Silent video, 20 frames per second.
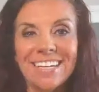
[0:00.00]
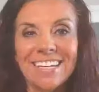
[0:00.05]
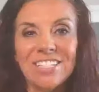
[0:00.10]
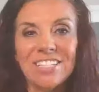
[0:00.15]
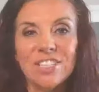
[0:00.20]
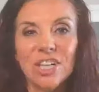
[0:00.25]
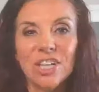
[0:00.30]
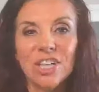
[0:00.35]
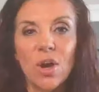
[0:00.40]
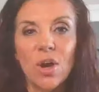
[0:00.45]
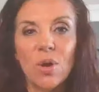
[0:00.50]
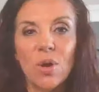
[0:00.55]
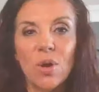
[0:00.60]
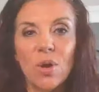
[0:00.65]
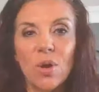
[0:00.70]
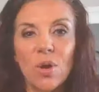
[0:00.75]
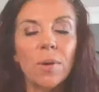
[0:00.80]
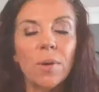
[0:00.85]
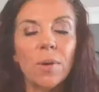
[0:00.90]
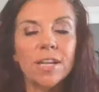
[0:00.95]

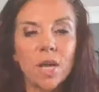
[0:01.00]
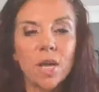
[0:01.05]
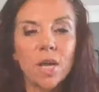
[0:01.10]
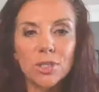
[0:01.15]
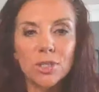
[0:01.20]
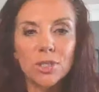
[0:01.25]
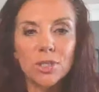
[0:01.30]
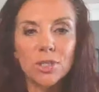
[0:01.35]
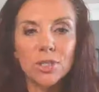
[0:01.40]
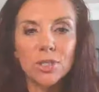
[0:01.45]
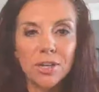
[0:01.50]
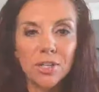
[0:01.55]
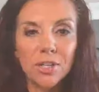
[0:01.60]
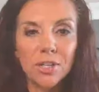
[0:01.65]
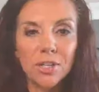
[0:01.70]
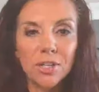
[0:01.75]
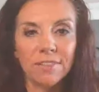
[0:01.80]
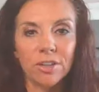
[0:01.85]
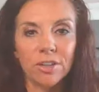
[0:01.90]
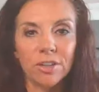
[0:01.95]
So, I want to talk to you about
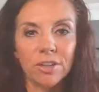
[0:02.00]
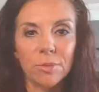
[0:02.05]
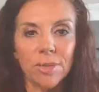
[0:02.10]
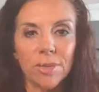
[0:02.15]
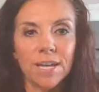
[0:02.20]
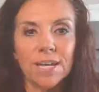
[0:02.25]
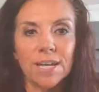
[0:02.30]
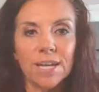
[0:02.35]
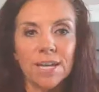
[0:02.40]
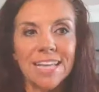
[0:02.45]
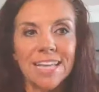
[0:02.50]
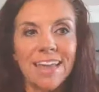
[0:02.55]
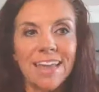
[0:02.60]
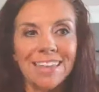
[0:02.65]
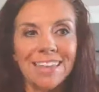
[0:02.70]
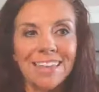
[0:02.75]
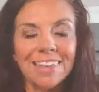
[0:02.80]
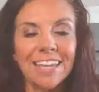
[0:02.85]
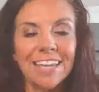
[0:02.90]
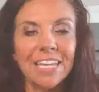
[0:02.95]
your liver because I
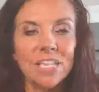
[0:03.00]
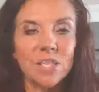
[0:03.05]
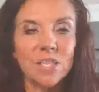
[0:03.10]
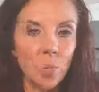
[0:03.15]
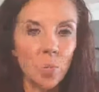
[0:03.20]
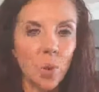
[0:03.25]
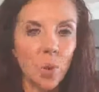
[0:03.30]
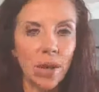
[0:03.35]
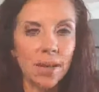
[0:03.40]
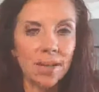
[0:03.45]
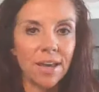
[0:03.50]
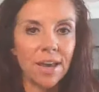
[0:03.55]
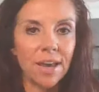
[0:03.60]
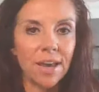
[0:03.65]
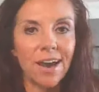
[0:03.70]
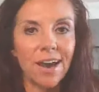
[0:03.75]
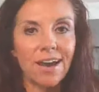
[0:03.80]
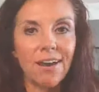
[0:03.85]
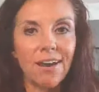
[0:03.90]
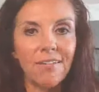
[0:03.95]
think that it's one
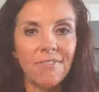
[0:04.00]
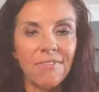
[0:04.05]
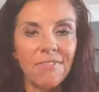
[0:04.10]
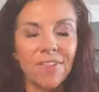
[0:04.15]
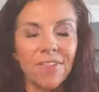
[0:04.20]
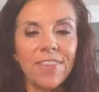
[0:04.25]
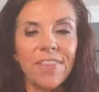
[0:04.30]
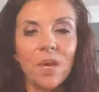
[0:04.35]
of